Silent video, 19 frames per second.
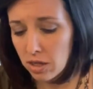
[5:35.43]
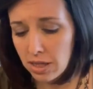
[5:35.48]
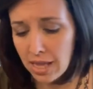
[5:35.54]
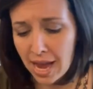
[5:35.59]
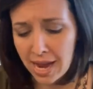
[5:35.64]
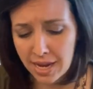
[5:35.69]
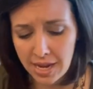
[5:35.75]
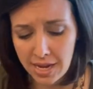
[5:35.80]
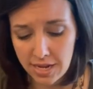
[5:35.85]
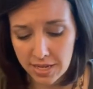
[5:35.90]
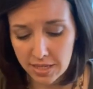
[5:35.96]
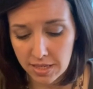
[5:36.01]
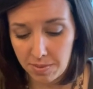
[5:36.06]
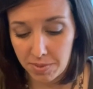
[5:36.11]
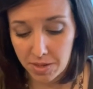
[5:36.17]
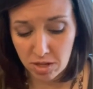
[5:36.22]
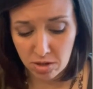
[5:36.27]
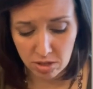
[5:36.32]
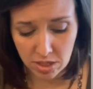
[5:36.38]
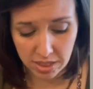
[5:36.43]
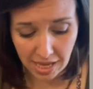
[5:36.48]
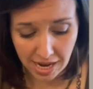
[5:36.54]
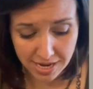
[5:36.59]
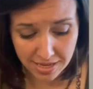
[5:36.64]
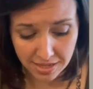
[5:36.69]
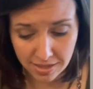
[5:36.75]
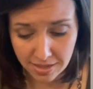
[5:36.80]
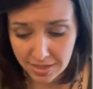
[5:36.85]
lacking in some of those
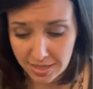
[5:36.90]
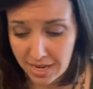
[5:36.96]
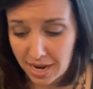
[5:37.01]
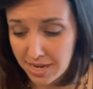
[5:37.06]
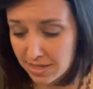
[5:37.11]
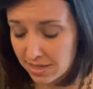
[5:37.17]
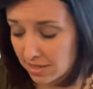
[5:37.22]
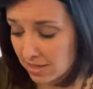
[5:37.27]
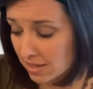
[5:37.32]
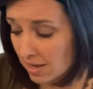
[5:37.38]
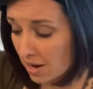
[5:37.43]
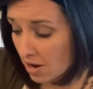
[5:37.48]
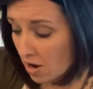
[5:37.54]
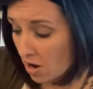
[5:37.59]
sizes.